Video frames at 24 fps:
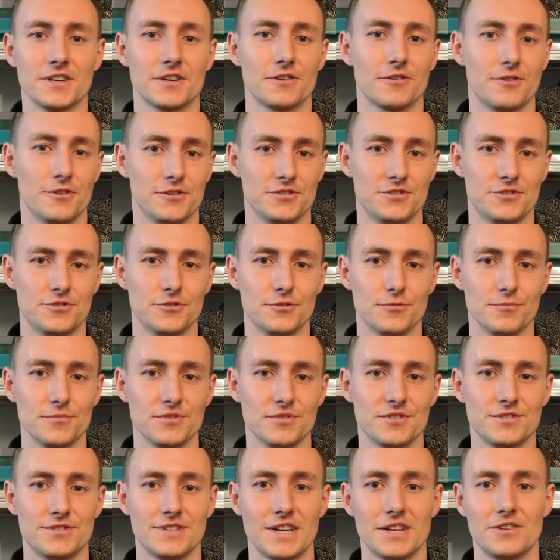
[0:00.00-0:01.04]
and
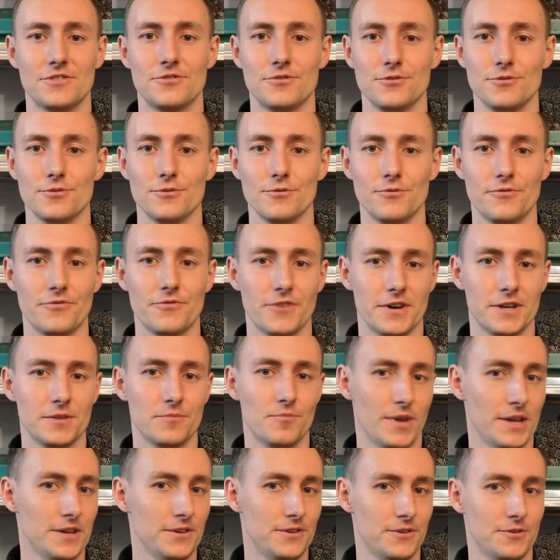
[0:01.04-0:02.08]
costumes that you
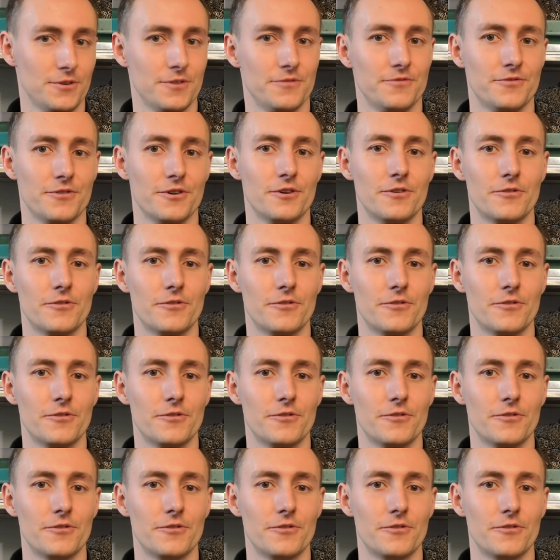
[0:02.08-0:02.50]
find plenty of